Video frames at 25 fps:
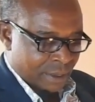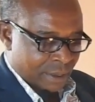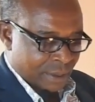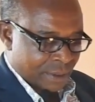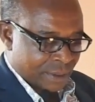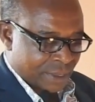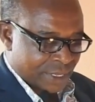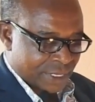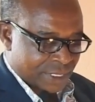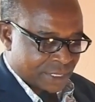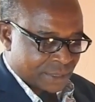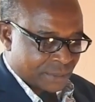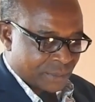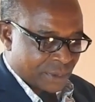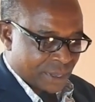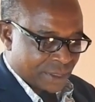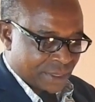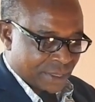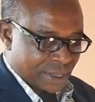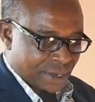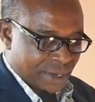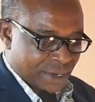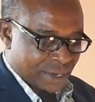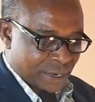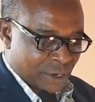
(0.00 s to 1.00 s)
This
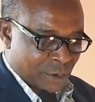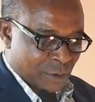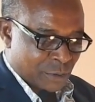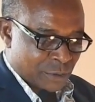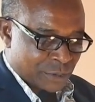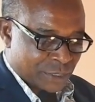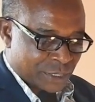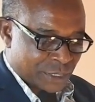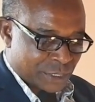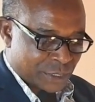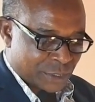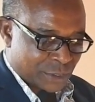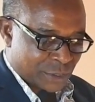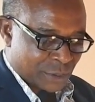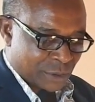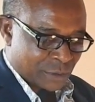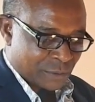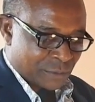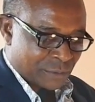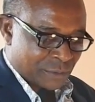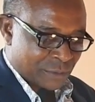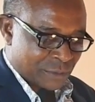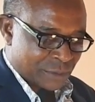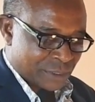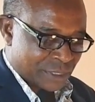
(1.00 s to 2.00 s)
method consists
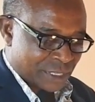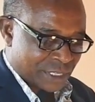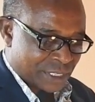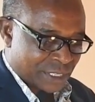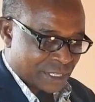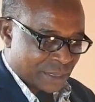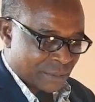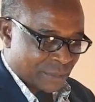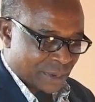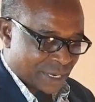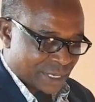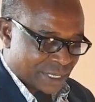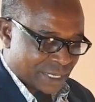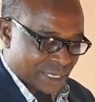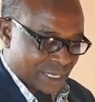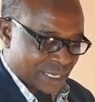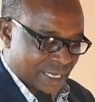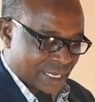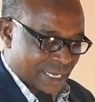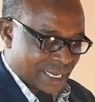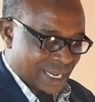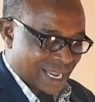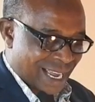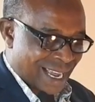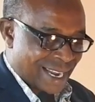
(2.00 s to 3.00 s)
of systematic
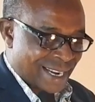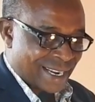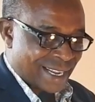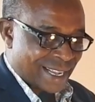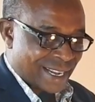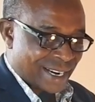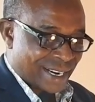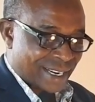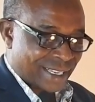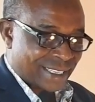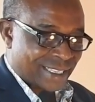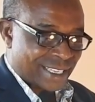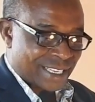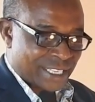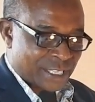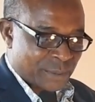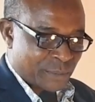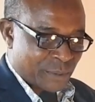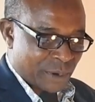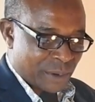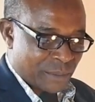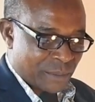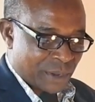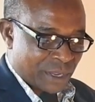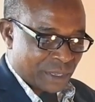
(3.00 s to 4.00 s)
and direct
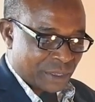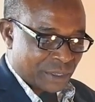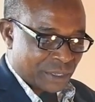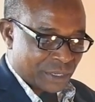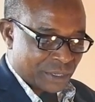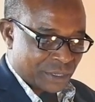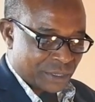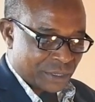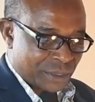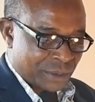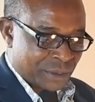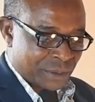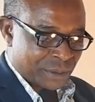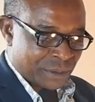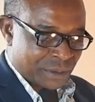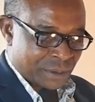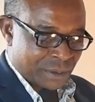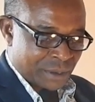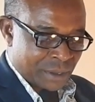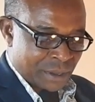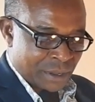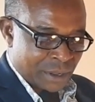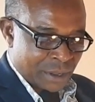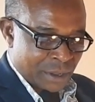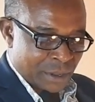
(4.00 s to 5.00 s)
experimentation
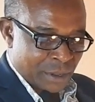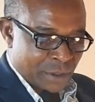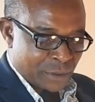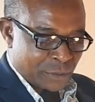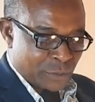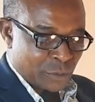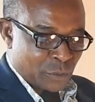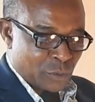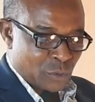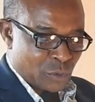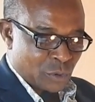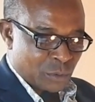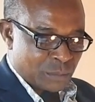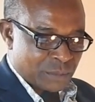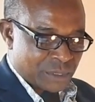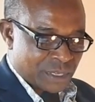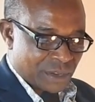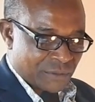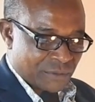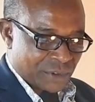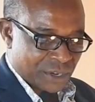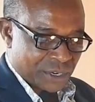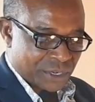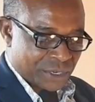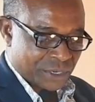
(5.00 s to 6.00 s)
through
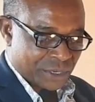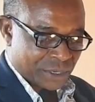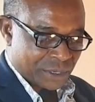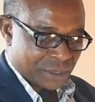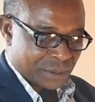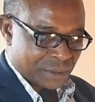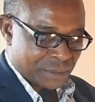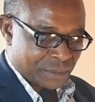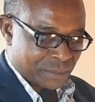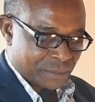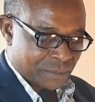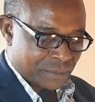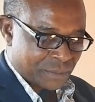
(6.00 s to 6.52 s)
observation.